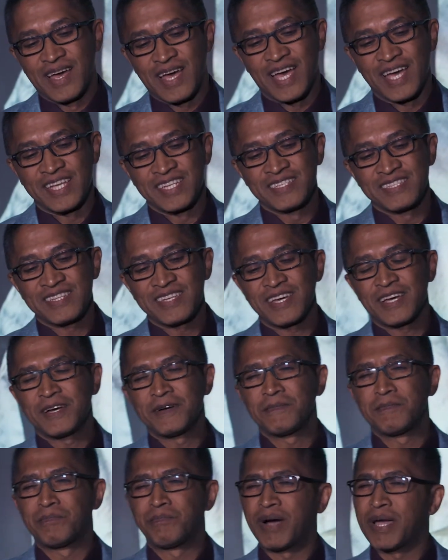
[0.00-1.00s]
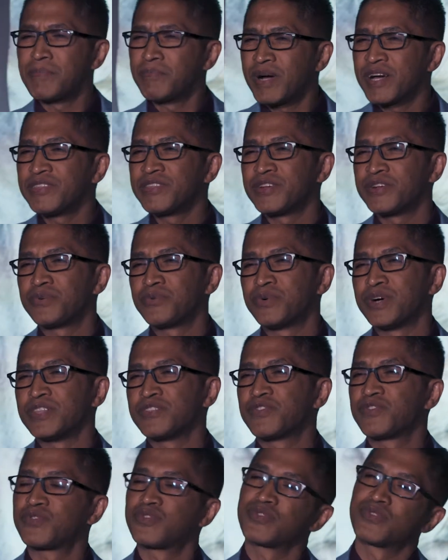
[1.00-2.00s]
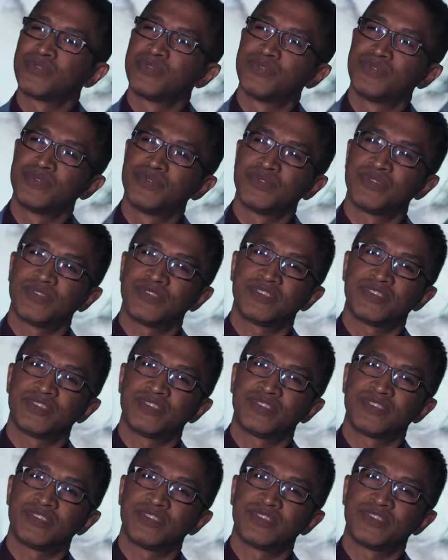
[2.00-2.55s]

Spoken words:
And my mother went through